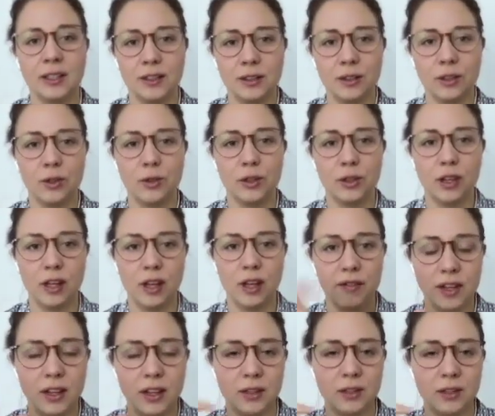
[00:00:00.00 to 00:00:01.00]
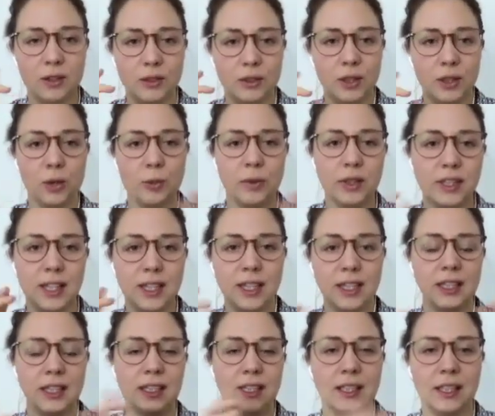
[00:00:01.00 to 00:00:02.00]
So having this human
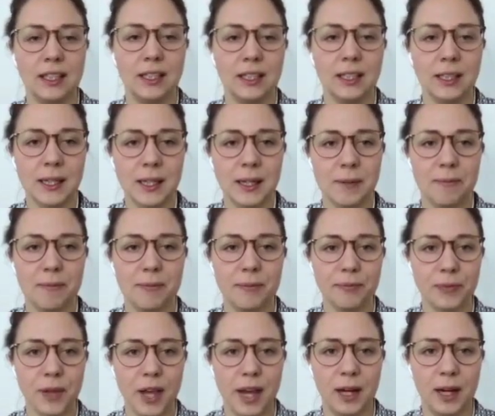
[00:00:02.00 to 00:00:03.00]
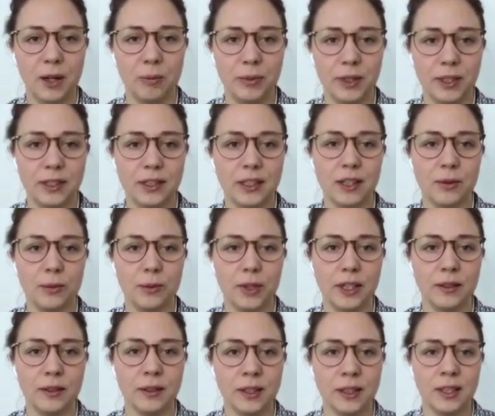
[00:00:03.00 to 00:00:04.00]
dignity element that
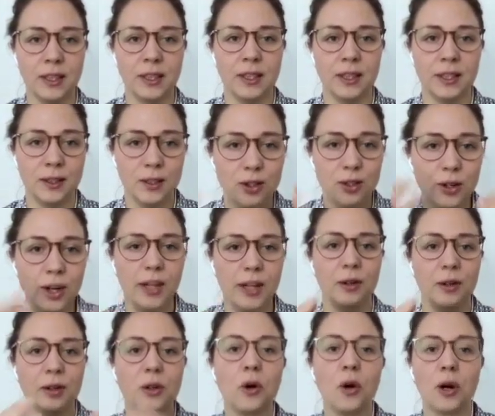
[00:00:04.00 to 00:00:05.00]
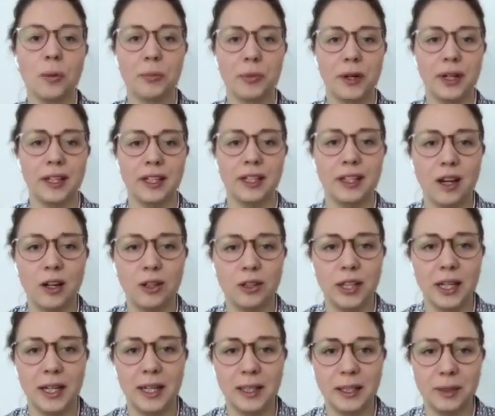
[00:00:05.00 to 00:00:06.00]
we try to incorporate in our
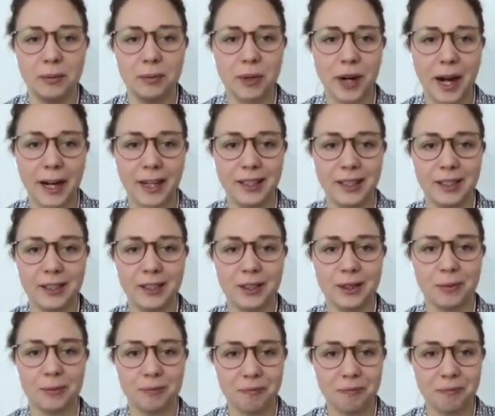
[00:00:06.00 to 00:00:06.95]
daily practice.